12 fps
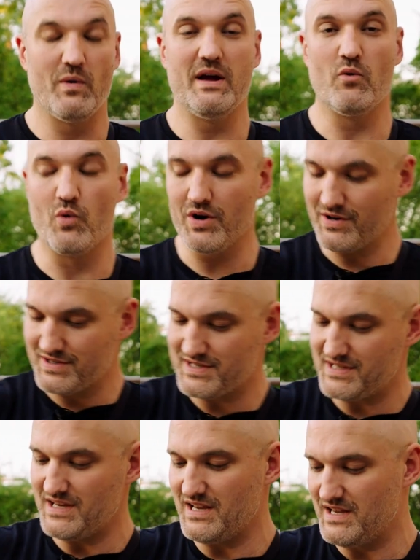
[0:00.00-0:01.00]
way it
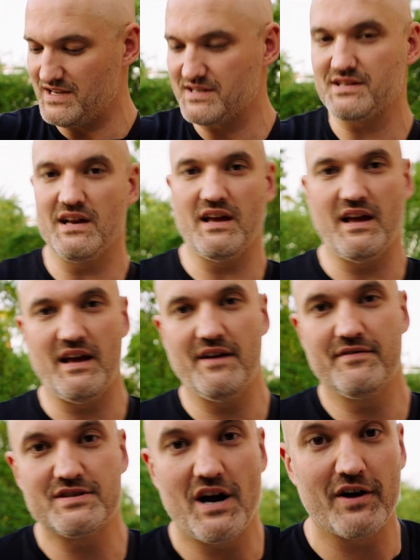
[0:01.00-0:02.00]
works is a
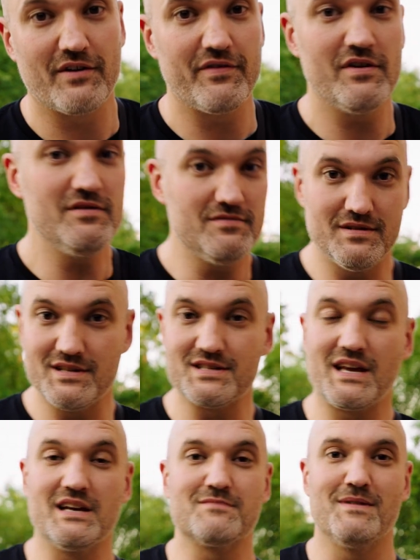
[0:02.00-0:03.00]
photographer, in
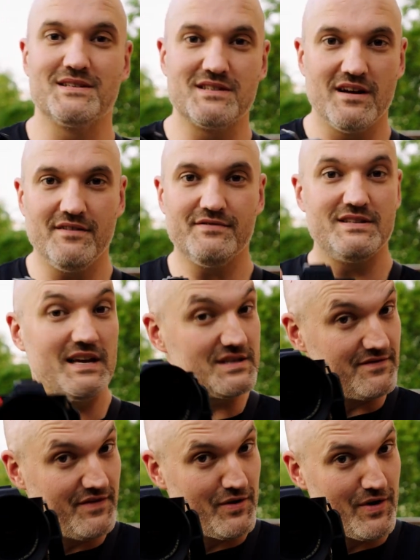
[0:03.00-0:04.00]
this case myself,
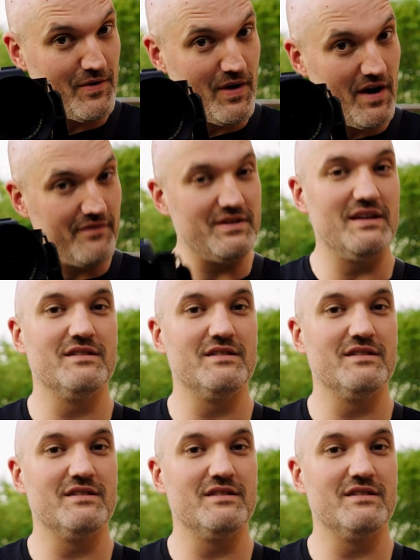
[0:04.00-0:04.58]
takes a photo of the